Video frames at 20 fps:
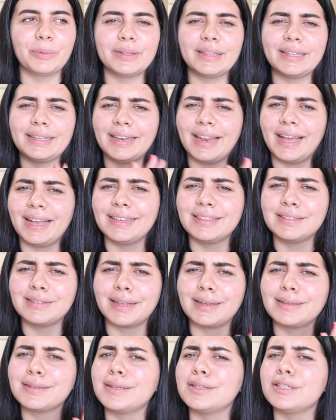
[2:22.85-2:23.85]
really nice
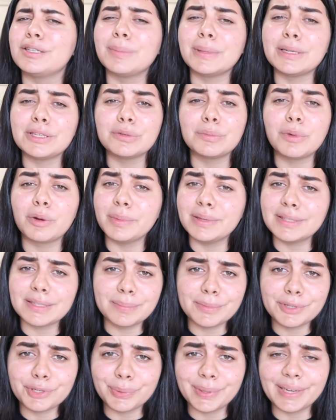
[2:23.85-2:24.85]
like sentimental moments
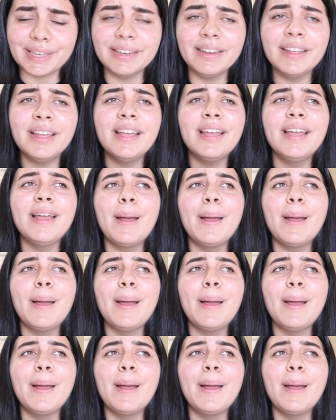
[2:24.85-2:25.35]
in between.